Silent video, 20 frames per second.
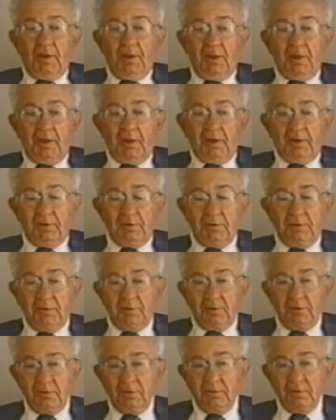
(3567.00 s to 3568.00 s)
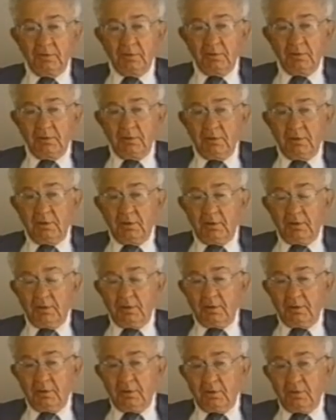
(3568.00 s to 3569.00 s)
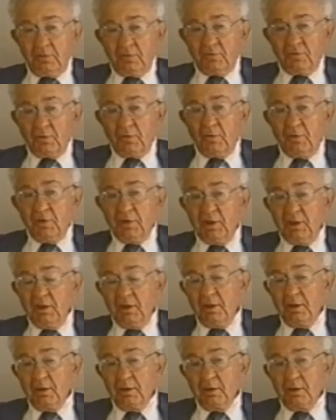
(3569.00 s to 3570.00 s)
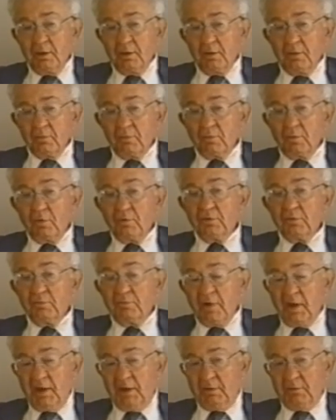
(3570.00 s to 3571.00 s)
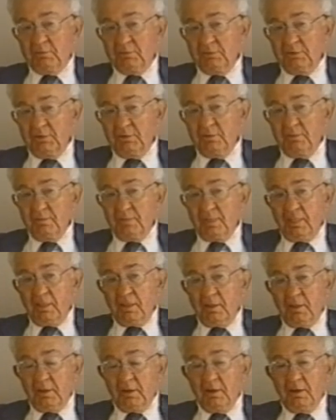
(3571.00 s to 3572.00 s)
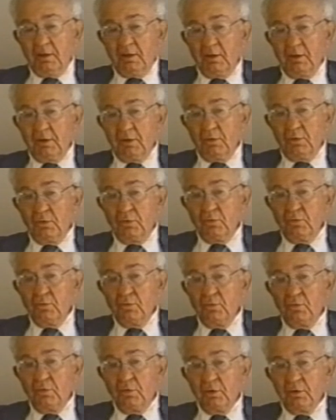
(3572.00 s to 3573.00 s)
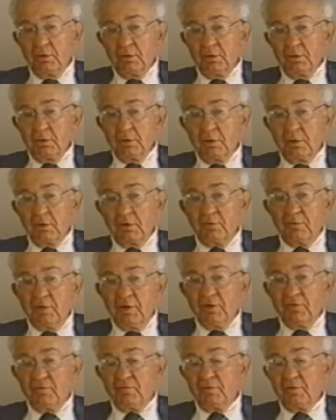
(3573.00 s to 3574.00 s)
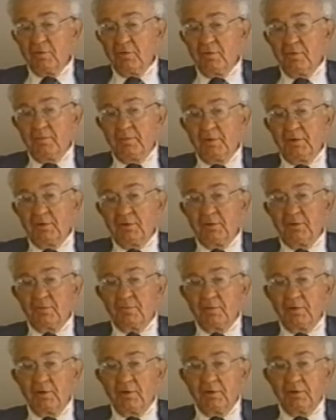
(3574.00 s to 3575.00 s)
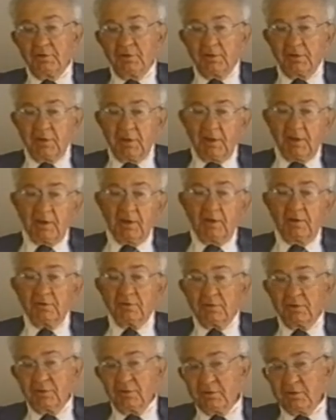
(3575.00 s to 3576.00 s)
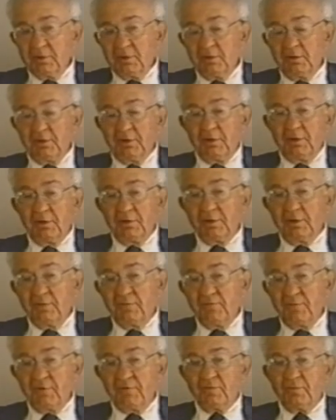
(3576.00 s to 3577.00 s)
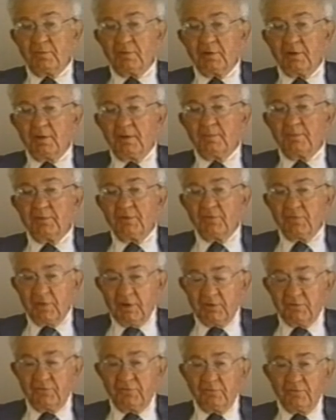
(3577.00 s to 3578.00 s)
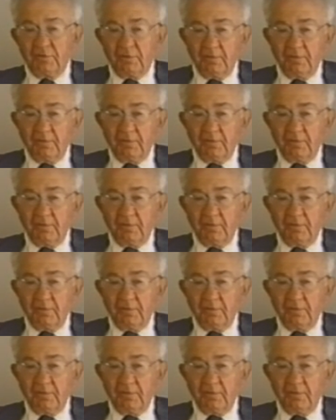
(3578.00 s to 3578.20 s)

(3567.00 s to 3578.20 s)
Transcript: and uh, so he wrote around uh, who agrees with Homer that we ought to take out the utility and the investment company sections.